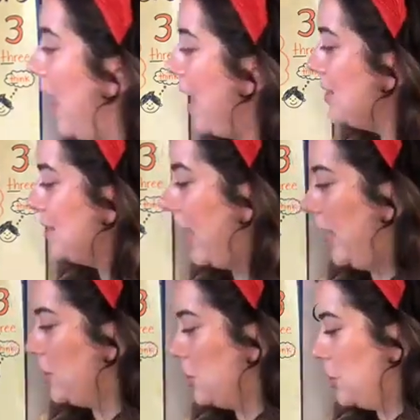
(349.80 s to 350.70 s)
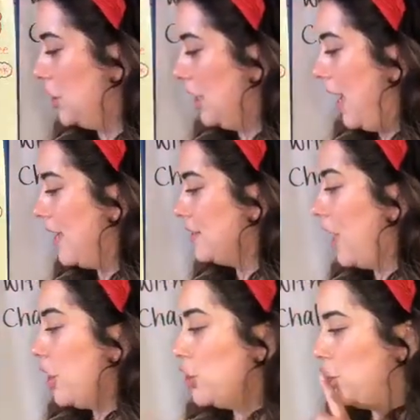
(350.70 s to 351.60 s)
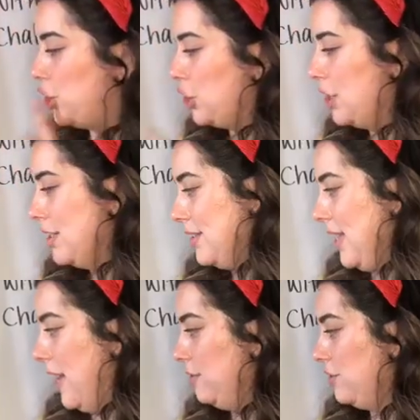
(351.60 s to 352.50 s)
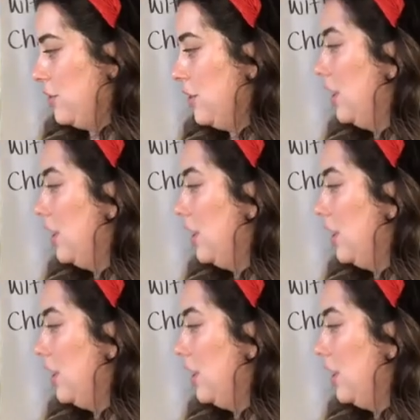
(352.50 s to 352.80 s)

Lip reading: SH has a sh sound.